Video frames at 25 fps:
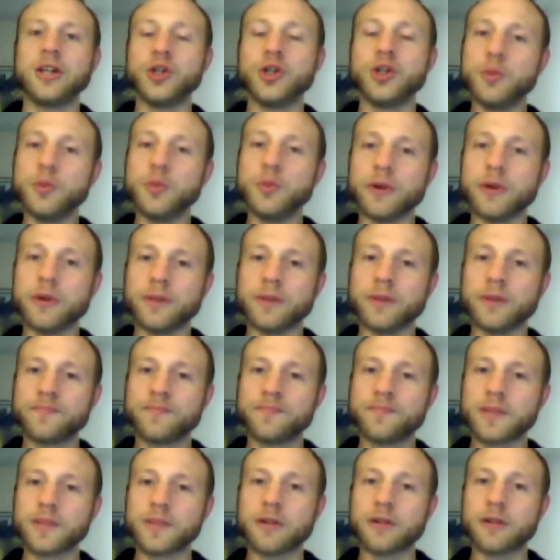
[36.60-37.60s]
Jupiter
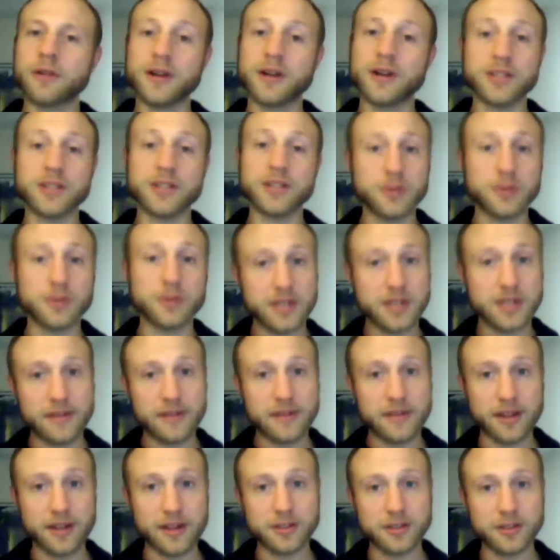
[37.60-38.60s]
crossed into his
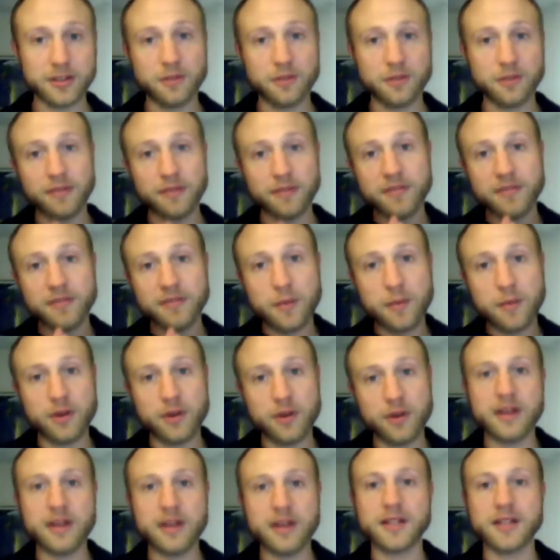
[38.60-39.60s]
seventh house. So from
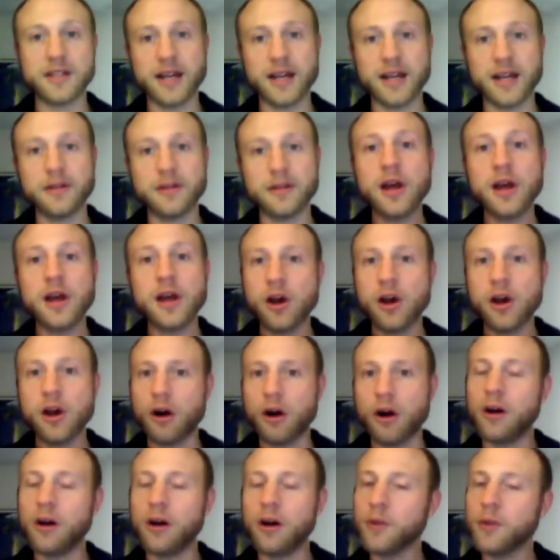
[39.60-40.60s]
February 2009
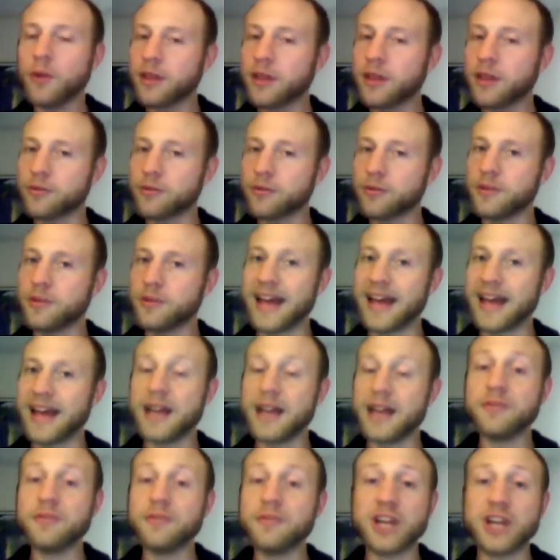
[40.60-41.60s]
all the way through the
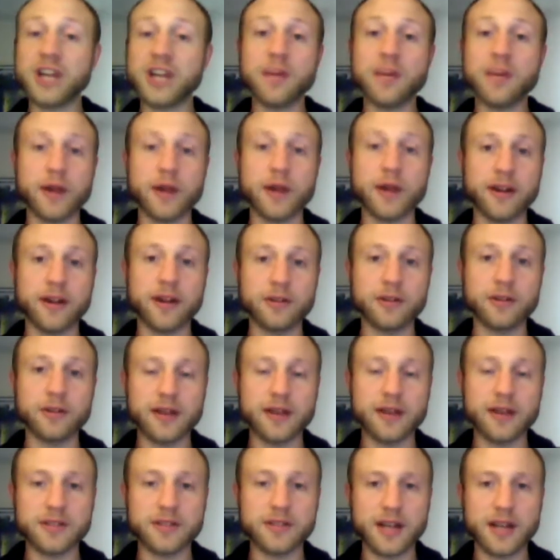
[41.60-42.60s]
end of January here,
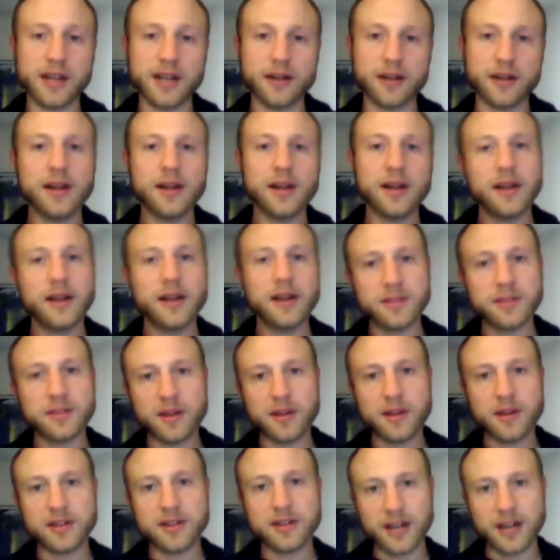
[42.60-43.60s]
2010, has
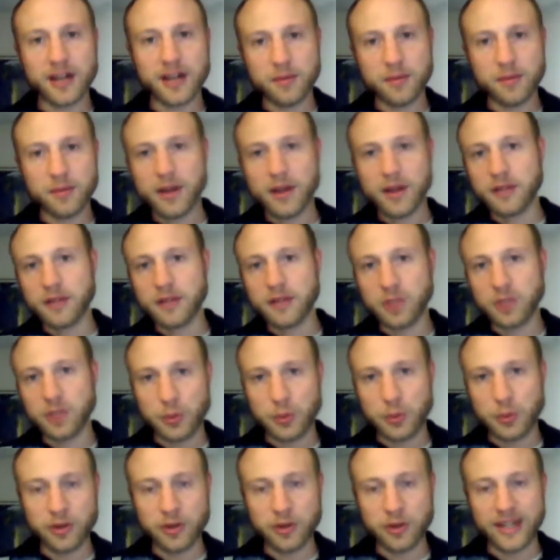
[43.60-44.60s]
been a time of
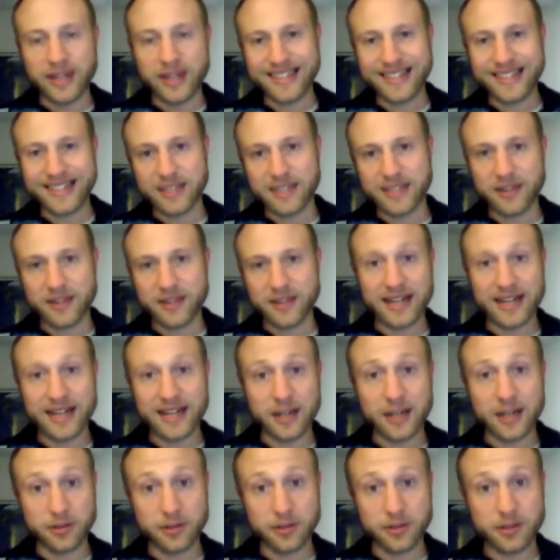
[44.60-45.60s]
Jupiter in the seventh
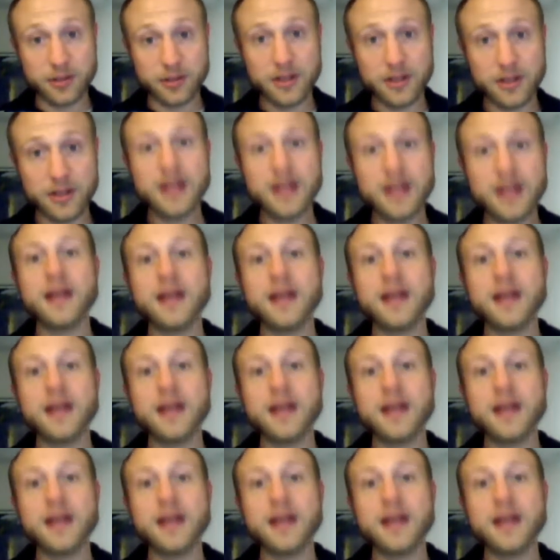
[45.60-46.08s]
house.